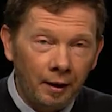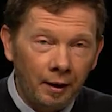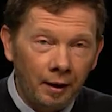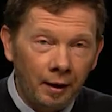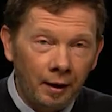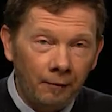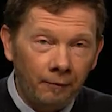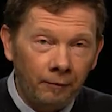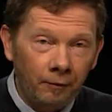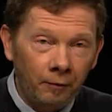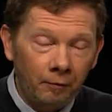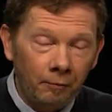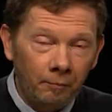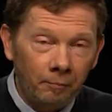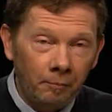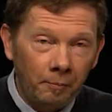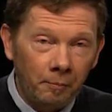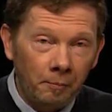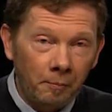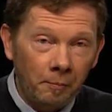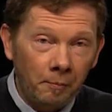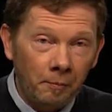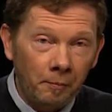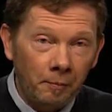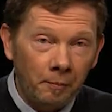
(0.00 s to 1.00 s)
if you
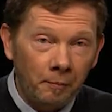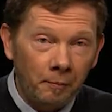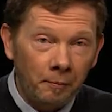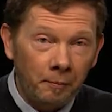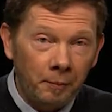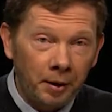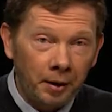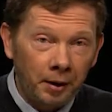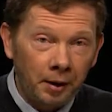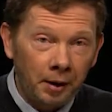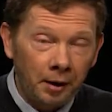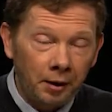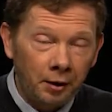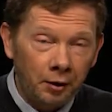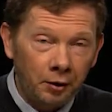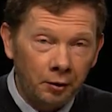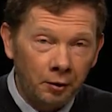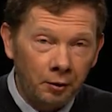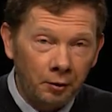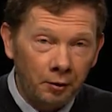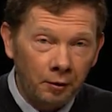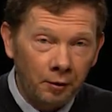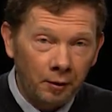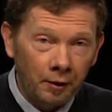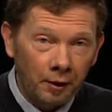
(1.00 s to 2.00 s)
begin
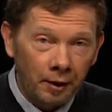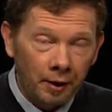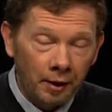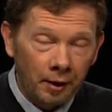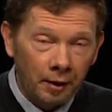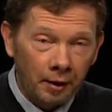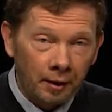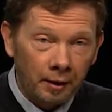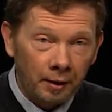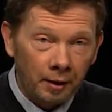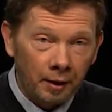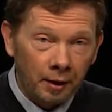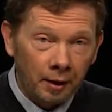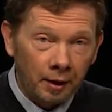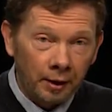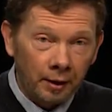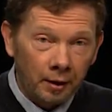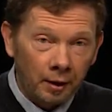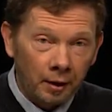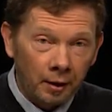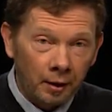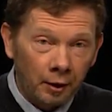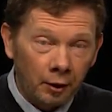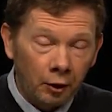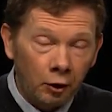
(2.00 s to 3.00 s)
to
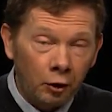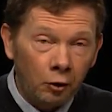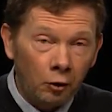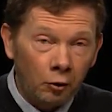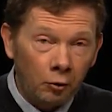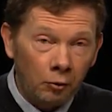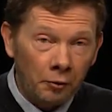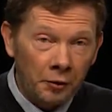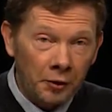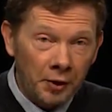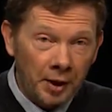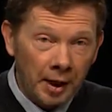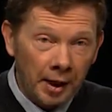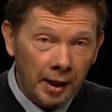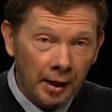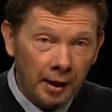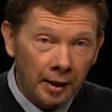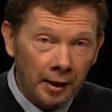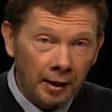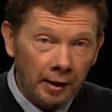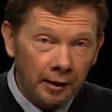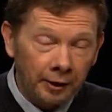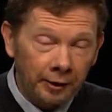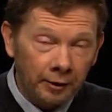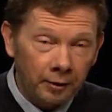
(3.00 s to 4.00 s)
go
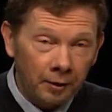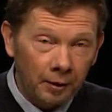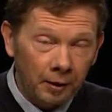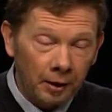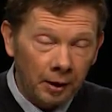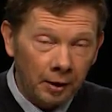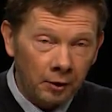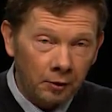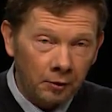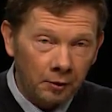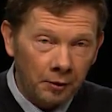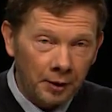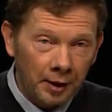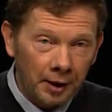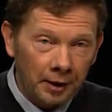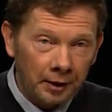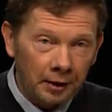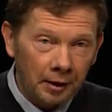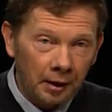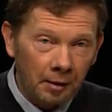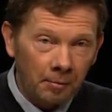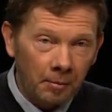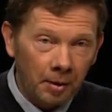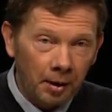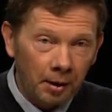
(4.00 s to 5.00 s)
there into that
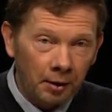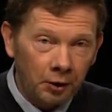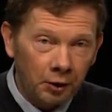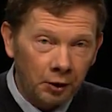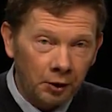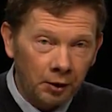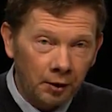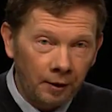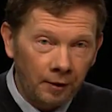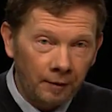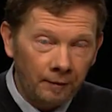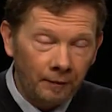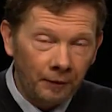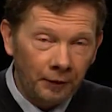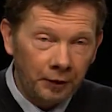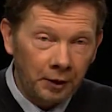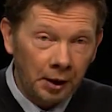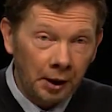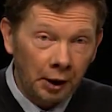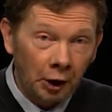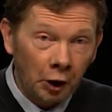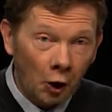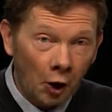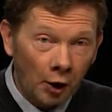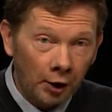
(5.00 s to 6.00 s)
dimension,
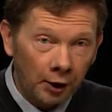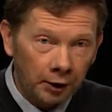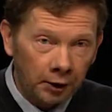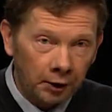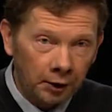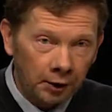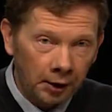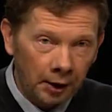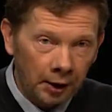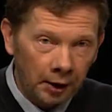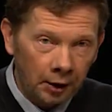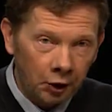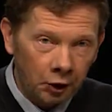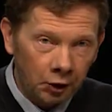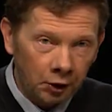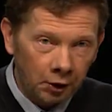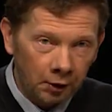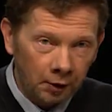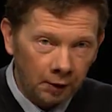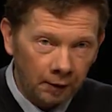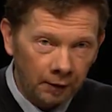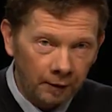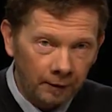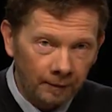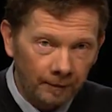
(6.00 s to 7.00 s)
take your
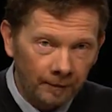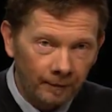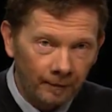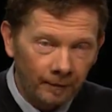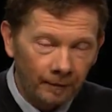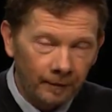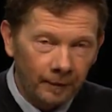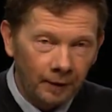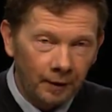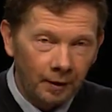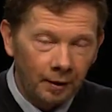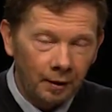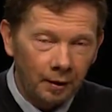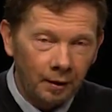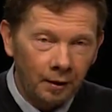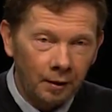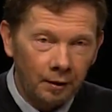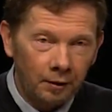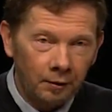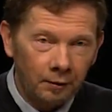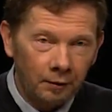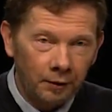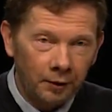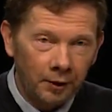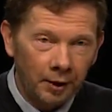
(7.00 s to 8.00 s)
attention
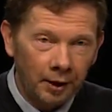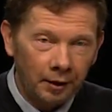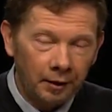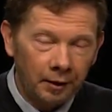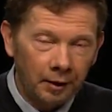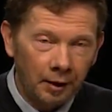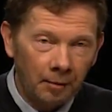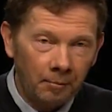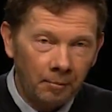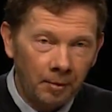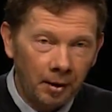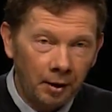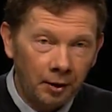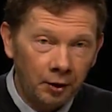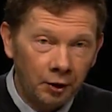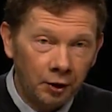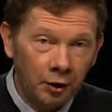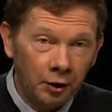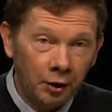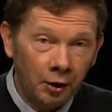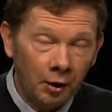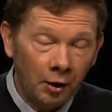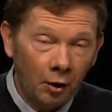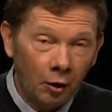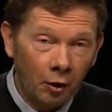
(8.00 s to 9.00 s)
into that
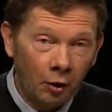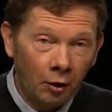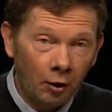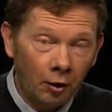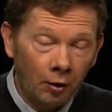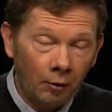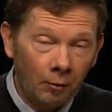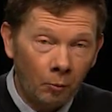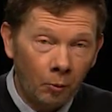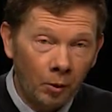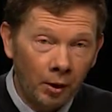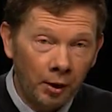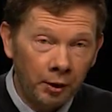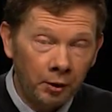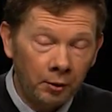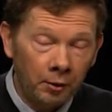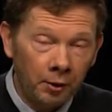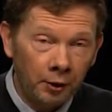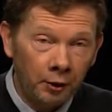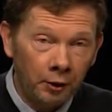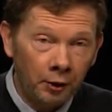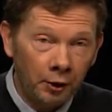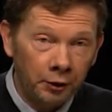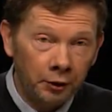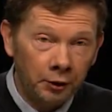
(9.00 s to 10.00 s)
dimension where you are
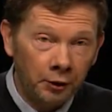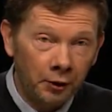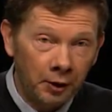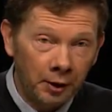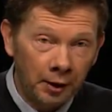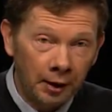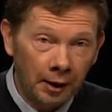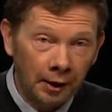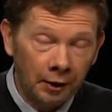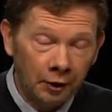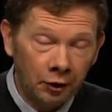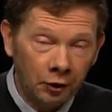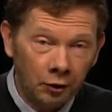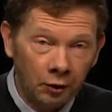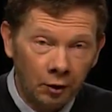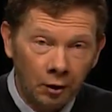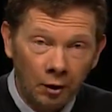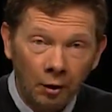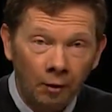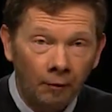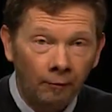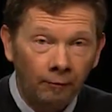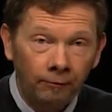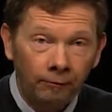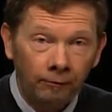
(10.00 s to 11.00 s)
not the
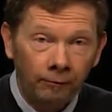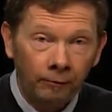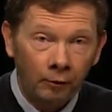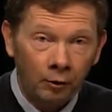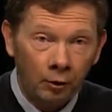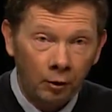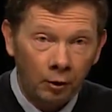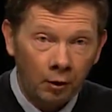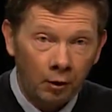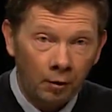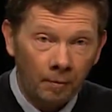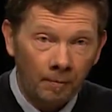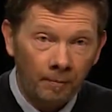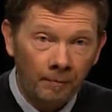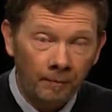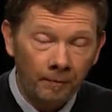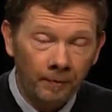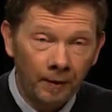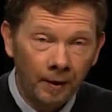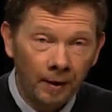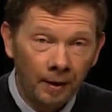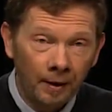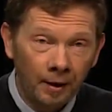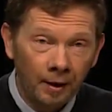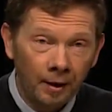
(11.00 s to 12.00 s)
external form,
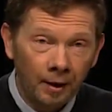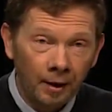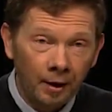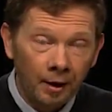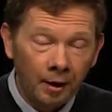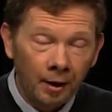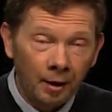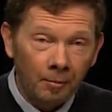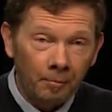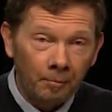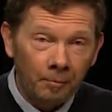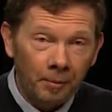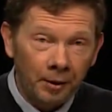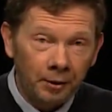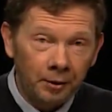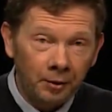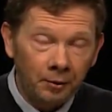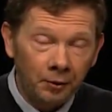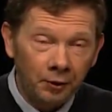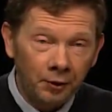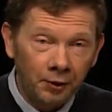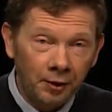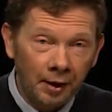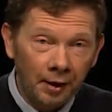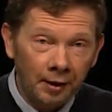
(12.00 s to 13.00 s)
but you
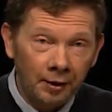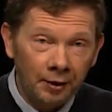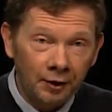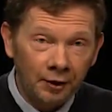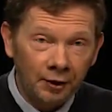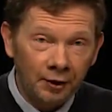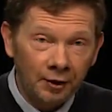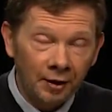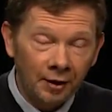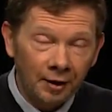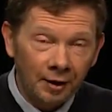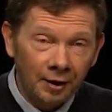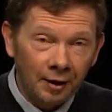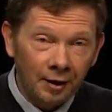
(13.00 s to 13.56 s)
sense